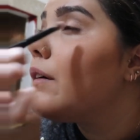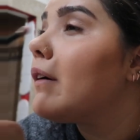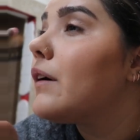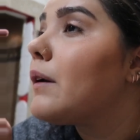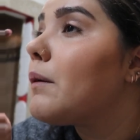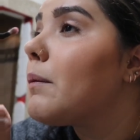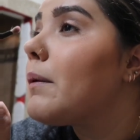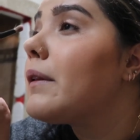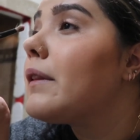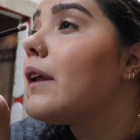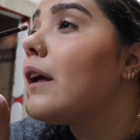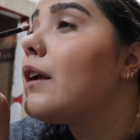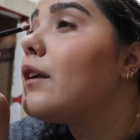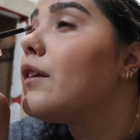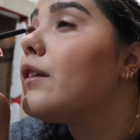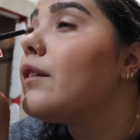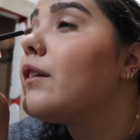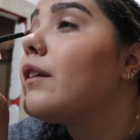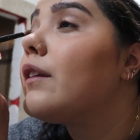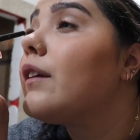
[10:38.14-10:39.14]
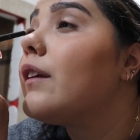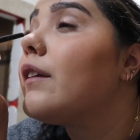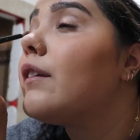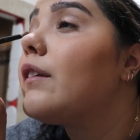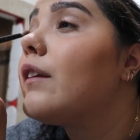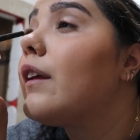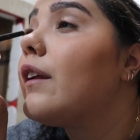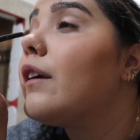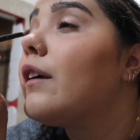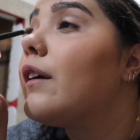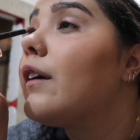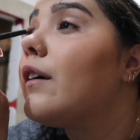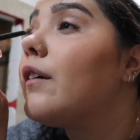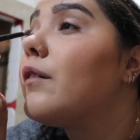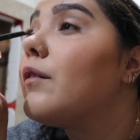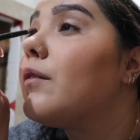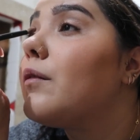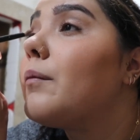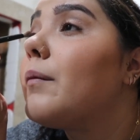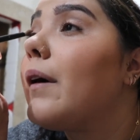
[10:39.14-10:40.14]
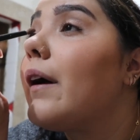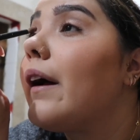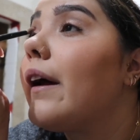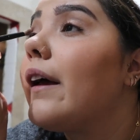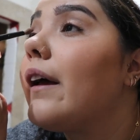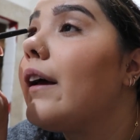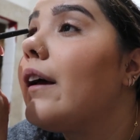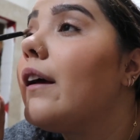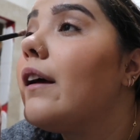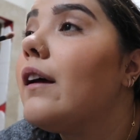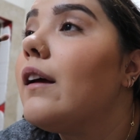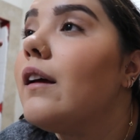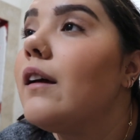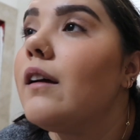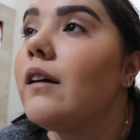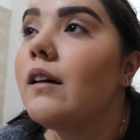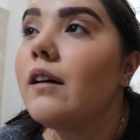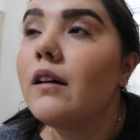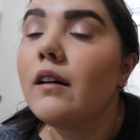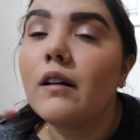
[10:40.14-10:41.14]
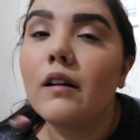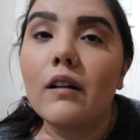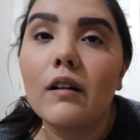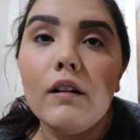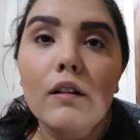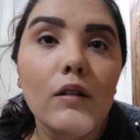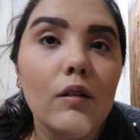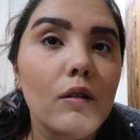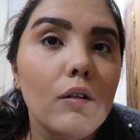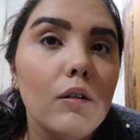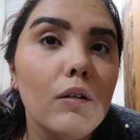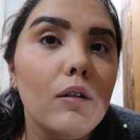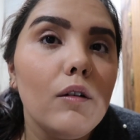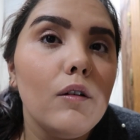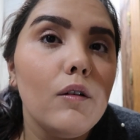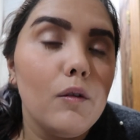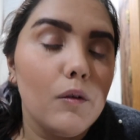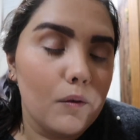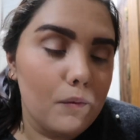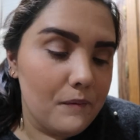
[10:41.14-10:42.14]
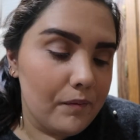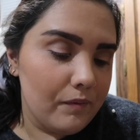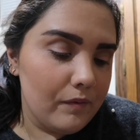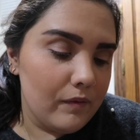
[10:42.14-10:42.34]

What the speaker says: I'm going to put that just in the center of my... Ooh.